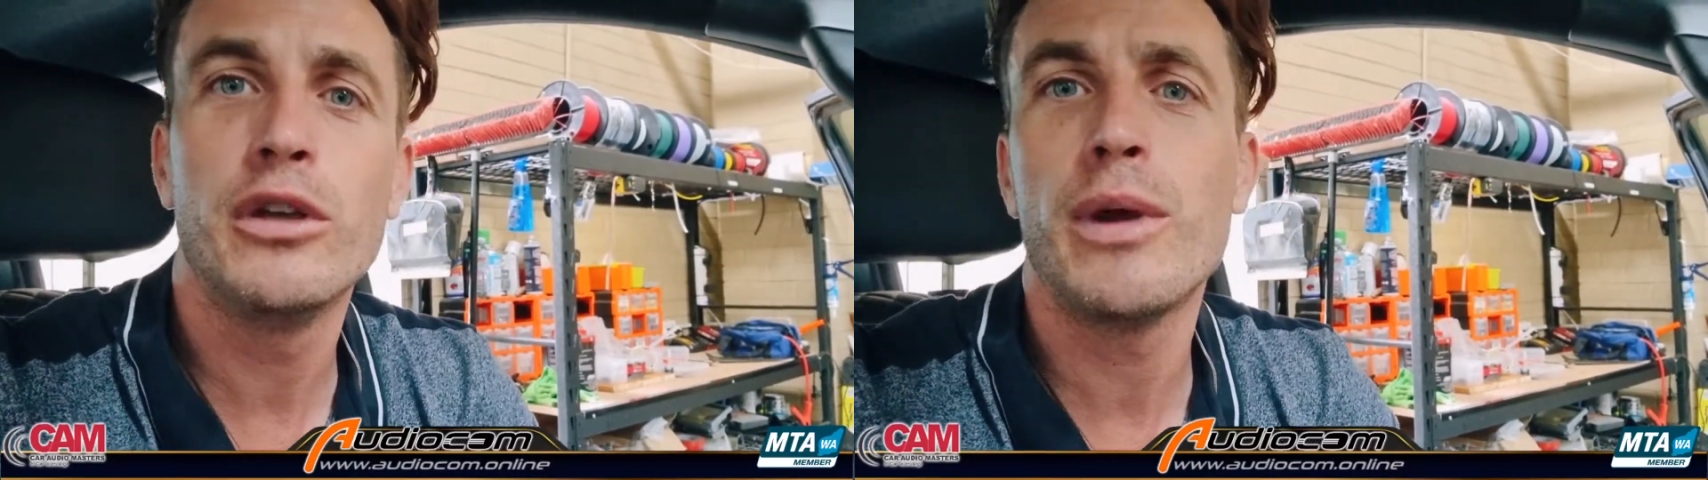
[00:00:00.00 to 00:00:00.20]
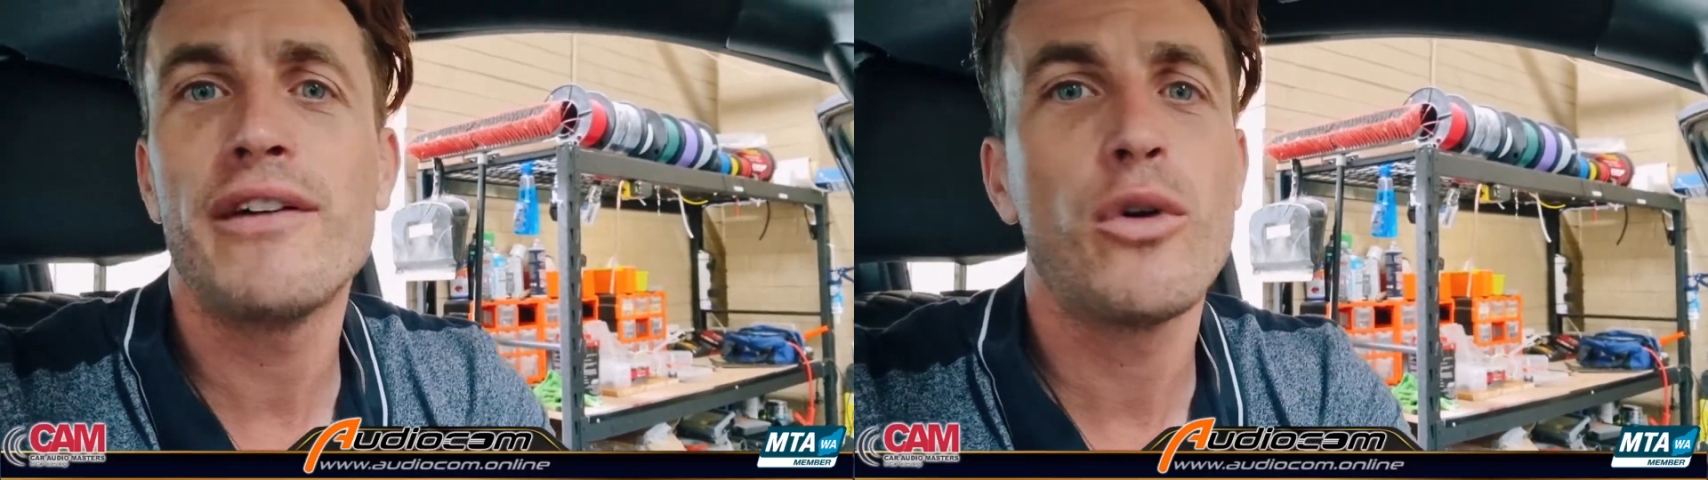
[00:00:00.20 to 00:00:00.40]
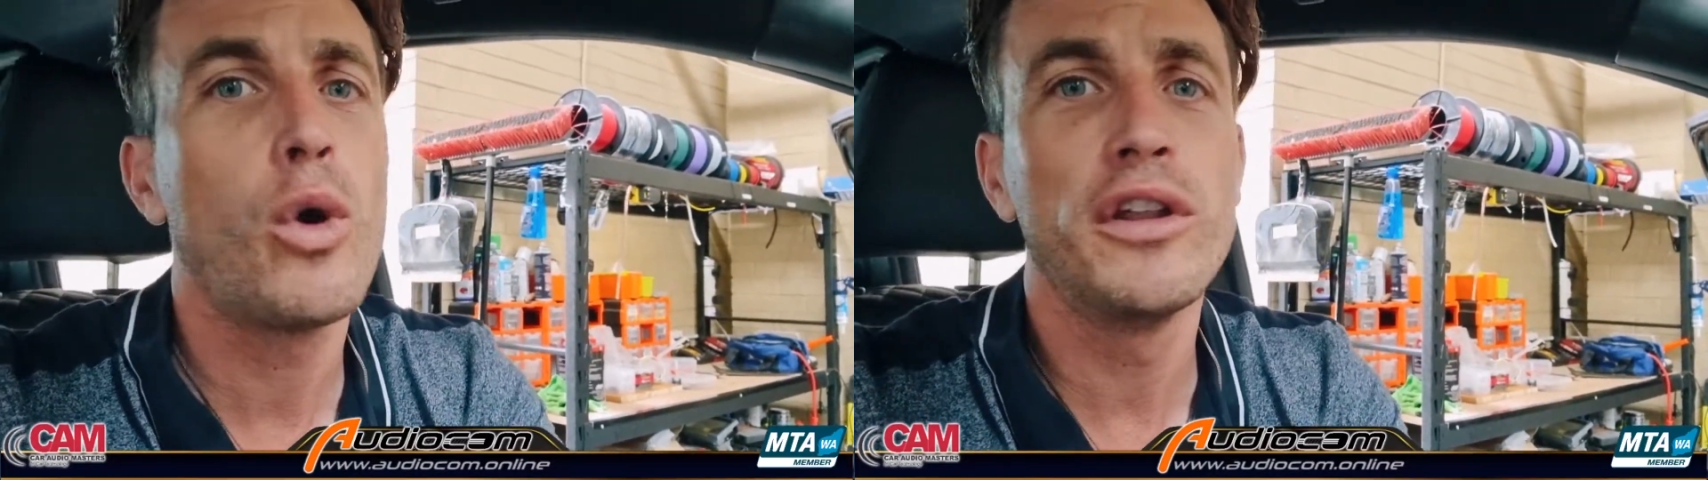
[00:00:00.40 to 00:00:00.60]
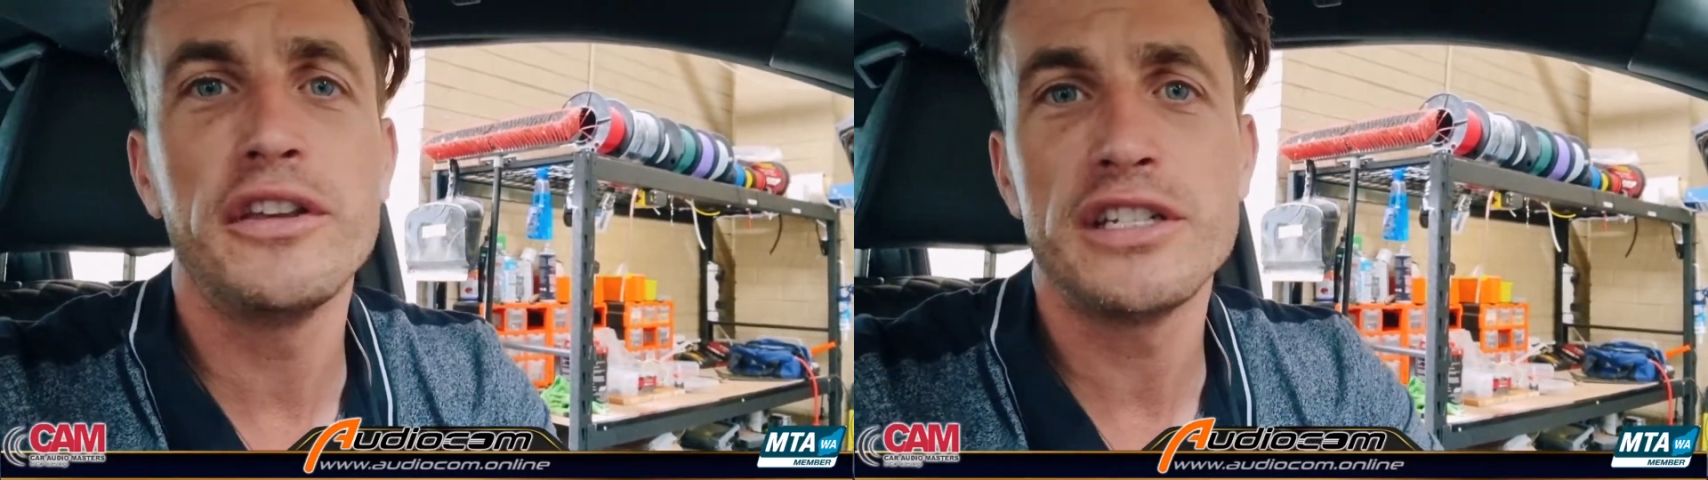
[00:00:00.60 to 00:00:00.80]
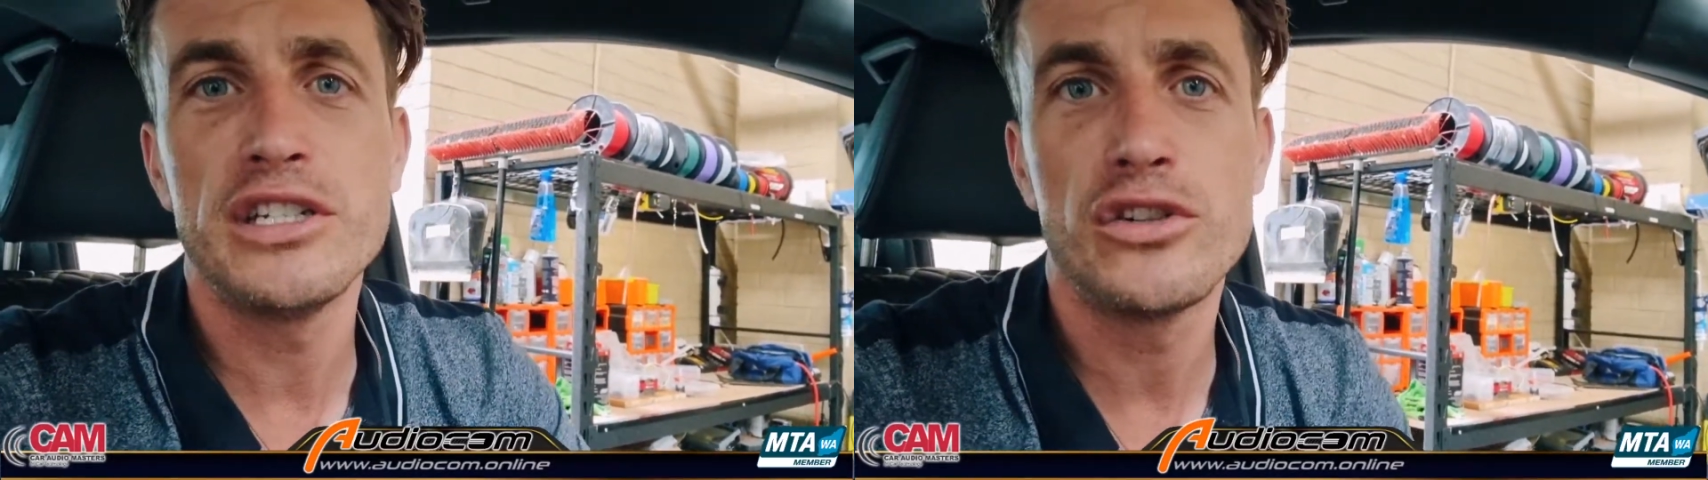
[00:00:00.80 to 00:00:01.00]
We have all of
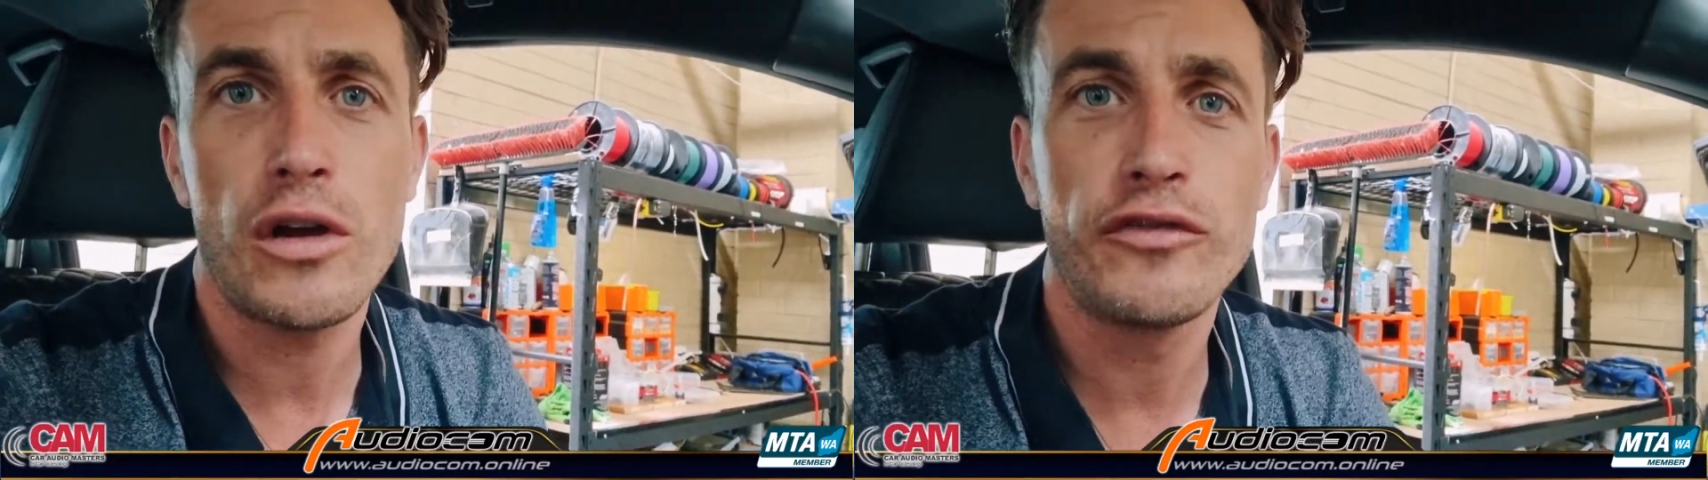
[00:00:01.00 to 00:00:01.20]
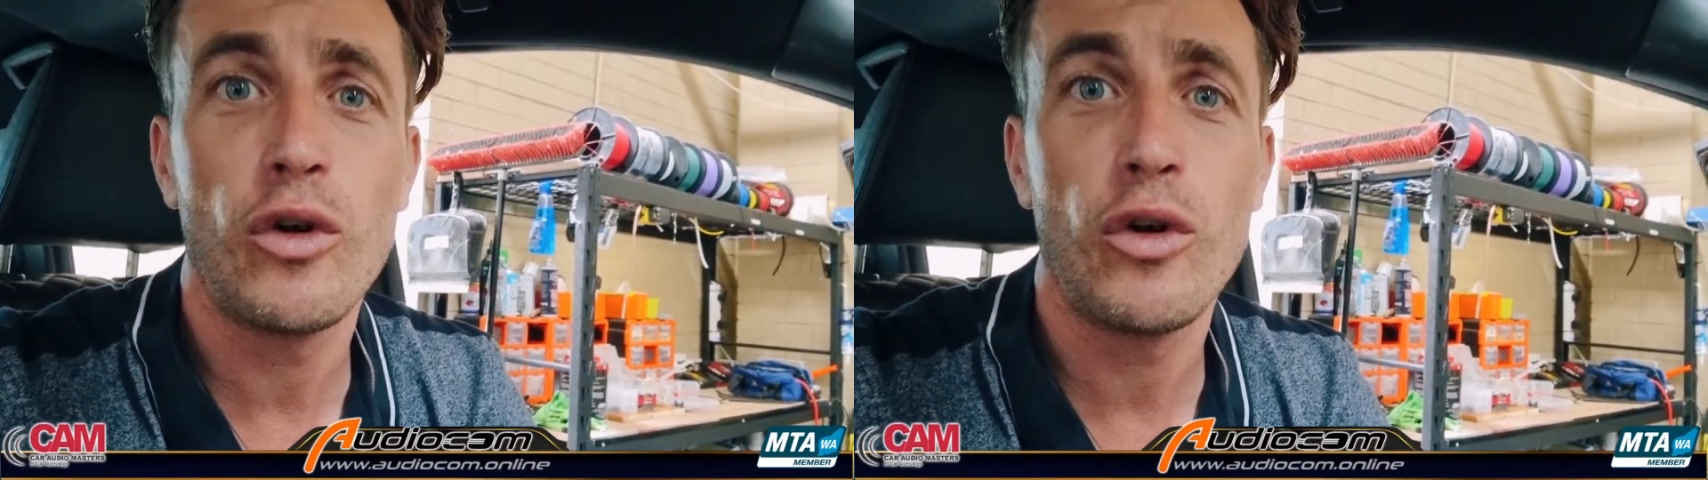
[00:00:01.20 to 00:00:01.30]
this in stock for